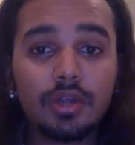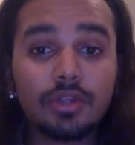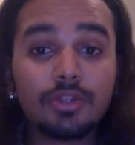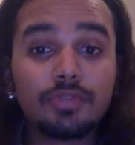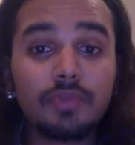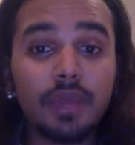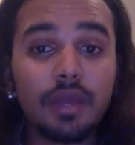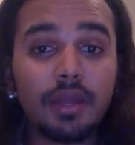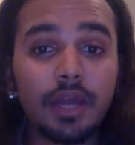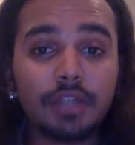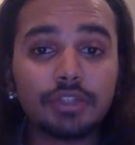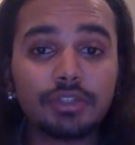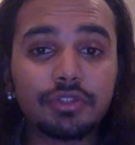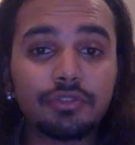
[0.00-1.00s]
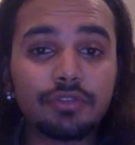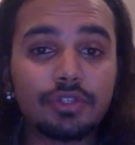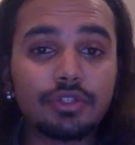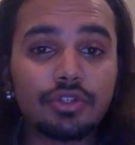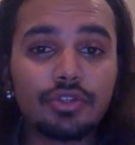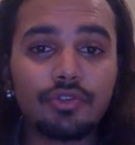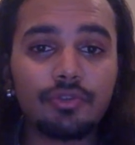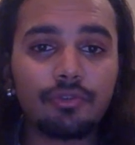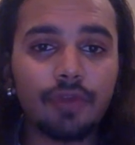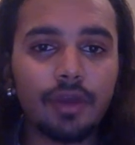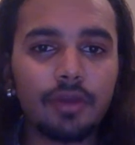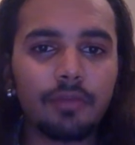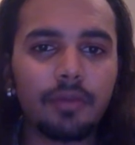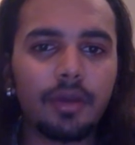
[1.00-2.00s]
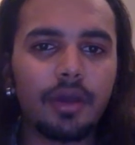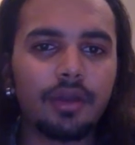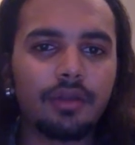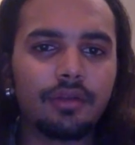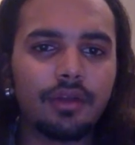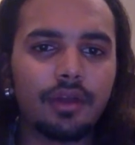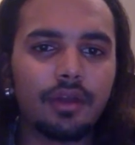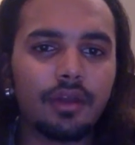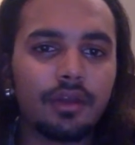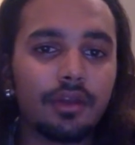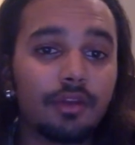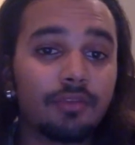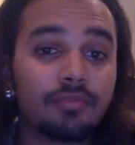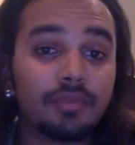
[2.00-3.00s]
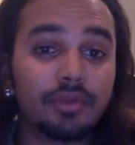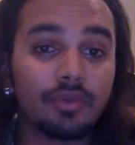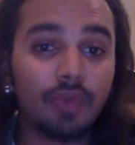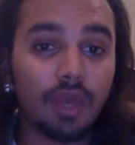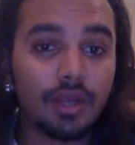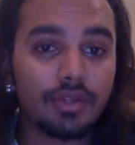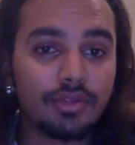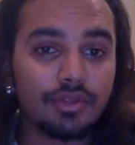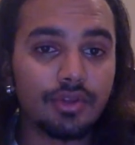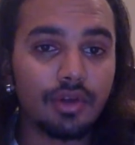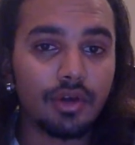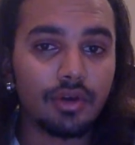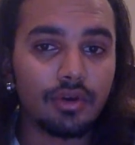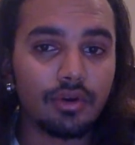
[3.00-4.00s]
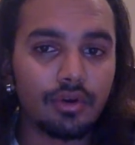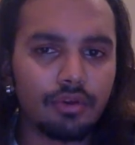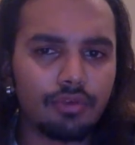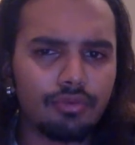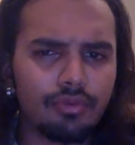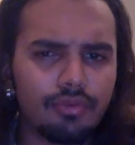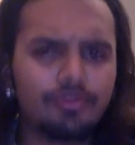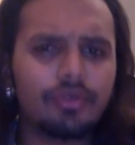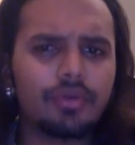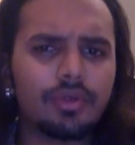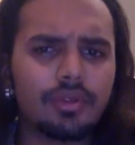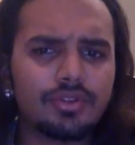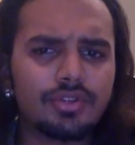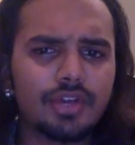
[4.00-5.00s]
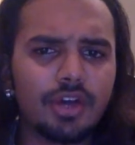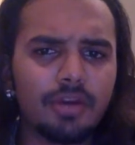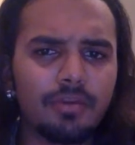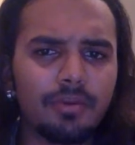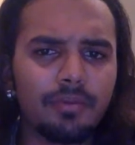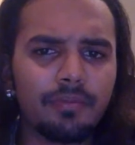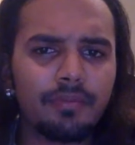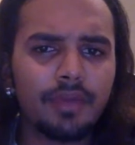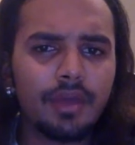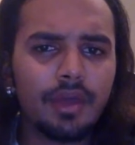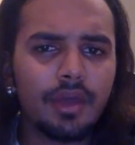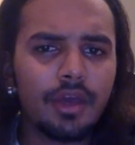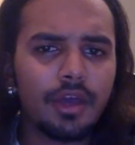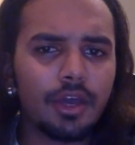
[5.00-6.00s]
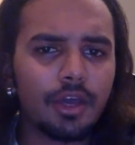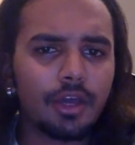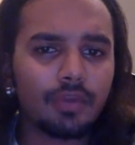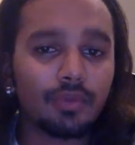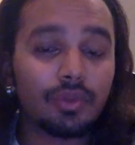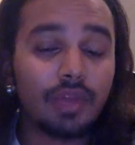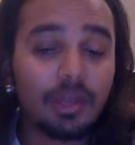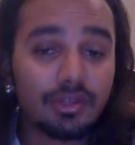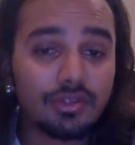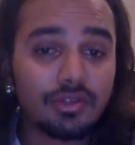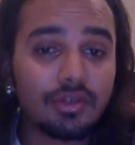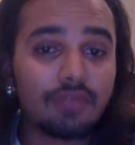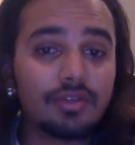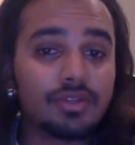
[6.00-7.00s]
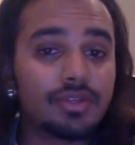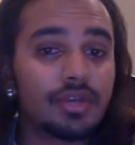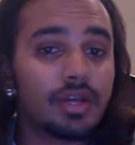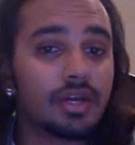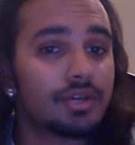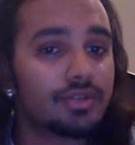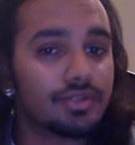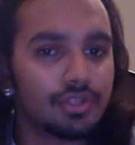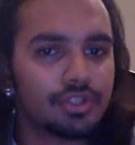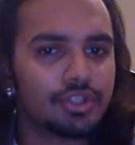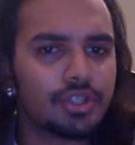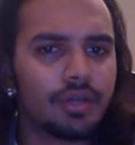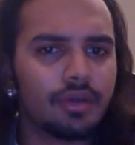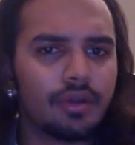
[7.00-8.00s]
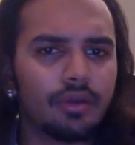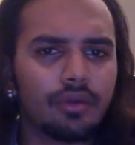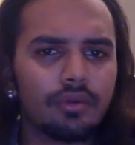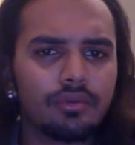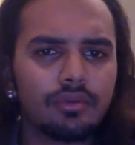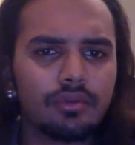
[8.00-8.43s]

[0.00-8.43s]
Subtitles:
This band actually features a friend of mine, and I've been granted the honor of reviewing this album, and would like to give these guys a shout-out.